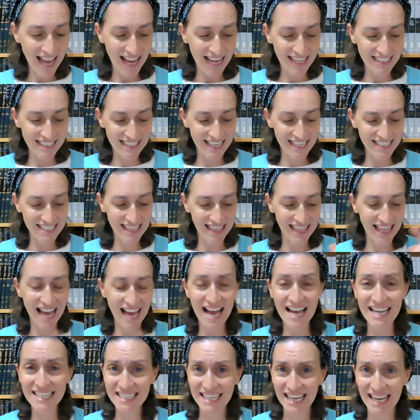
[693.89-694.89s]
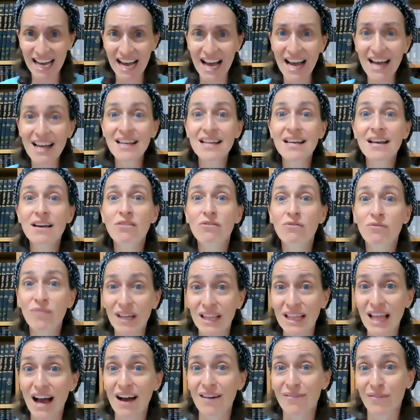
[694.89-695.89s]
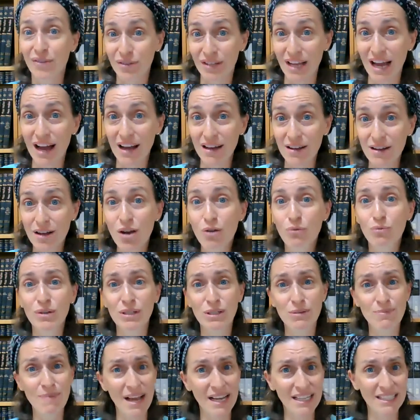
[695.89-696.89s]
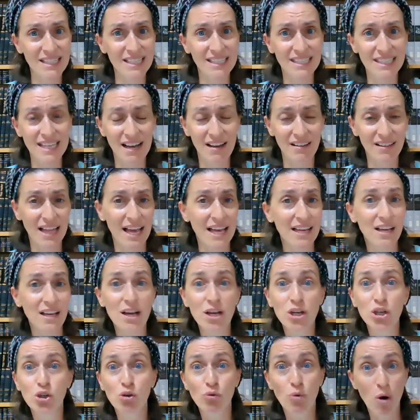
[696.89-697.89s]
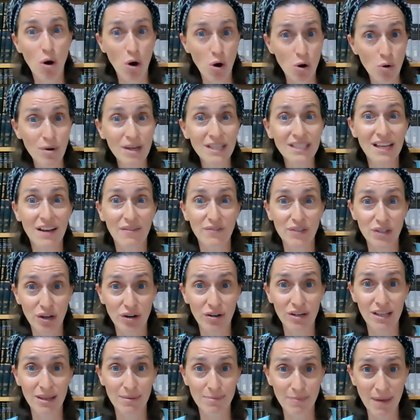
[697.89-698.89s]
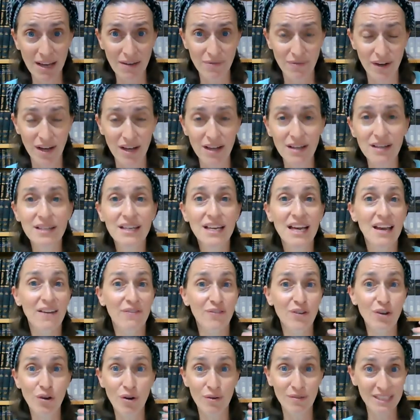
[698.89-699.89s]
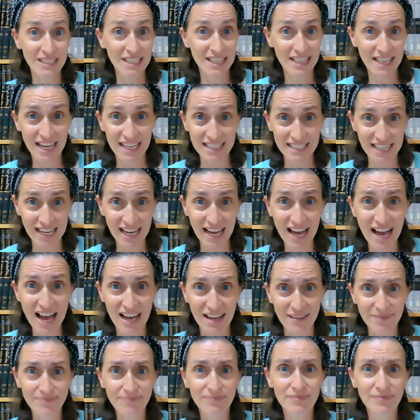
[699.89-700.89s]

It says la azara Villa avodah, which makes it sound like you always have to go to the mikveh if you go into the azara